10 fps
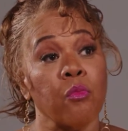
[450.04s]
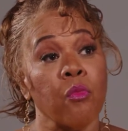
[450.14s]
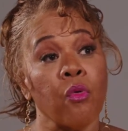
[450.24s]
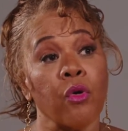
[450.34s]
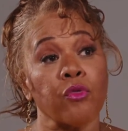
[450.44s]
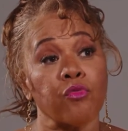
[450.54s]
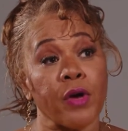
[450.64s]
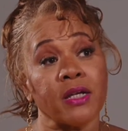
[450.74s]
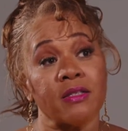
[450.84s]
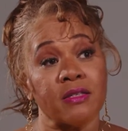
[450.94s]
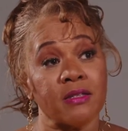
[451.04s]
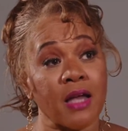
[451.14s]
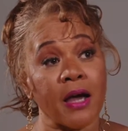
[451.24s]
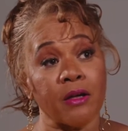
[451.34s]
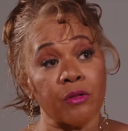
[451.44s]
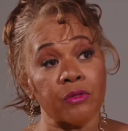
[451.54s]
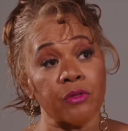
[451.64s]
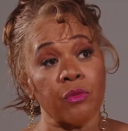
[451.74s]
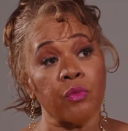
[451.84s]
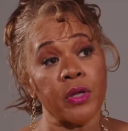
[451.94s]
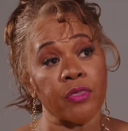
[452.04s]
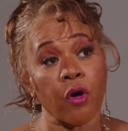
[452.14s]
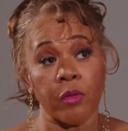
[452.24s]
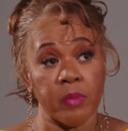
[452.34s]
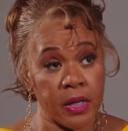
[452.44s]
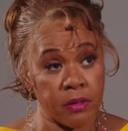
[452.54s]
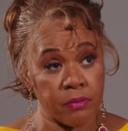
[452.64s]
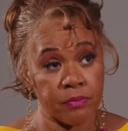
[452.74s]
more reconciled with our men.